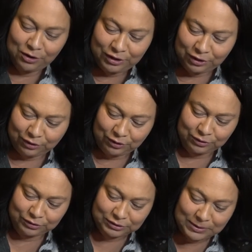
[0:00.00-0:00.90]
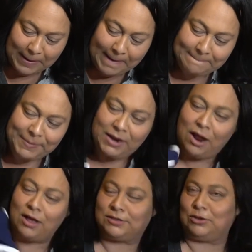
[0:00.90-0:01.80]
only girls, but
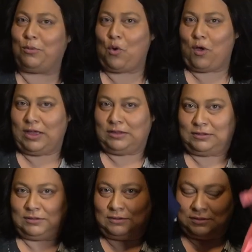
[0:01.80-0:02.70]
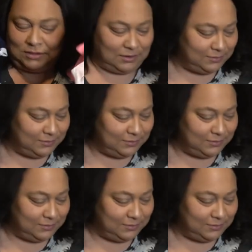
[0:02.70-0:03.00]
also boys.